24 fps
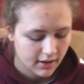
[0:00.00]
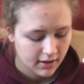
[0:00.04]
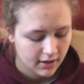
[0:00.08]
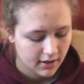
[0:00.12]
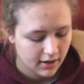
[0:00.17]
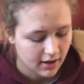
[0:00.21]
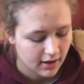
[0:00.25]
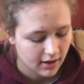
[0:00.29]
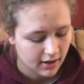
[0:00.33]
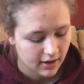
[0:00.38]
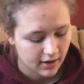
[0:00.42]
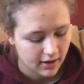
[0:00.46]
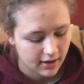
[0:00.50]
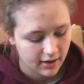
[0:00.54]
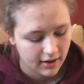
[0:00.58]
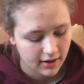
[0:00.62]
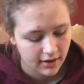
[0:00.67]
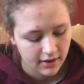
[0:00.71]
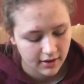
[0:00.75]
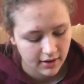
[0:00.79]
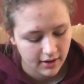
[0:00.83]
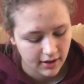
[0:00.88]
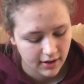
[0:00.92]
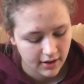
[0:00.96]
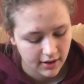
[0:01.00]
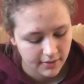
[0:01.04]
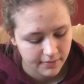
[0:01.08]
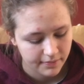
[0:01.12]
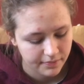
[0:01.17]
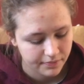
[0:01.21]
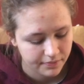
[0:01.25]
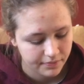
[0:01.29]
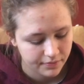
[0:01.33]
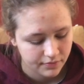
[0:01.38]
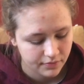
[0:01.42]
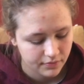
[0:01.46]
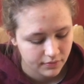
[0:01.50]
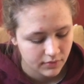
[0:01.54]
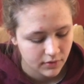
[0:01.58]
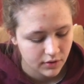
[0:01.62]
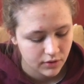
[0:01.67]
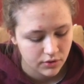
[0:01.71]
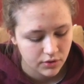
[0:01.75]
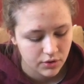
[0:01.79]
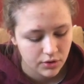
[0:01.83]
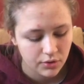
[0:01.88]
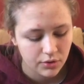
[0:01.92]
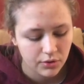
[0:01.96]
are
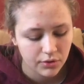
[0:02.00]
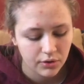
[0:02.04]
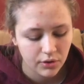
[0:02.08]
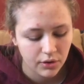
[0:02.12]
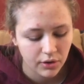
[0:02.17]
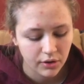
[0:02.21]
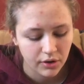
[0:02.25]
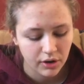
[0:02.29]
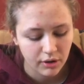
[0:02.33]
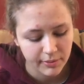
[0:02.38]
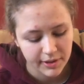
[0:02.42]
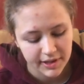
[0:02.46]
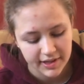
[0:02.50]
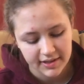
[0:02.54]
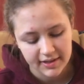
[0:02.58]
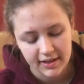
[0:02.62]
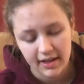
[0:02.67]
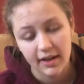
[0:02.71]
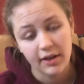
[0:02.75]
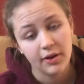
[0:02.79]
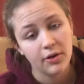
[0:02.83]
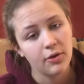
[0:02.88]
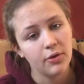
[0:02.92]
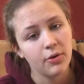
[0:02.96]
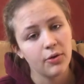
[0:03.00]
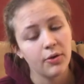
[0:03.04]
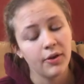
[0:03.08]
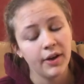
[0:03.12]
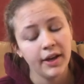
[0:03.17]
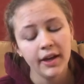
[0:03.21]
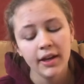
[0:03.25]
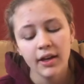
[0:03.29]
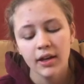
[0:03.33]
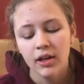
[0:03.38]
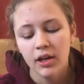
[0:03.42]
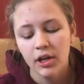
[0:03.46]
tu no comiste hoy,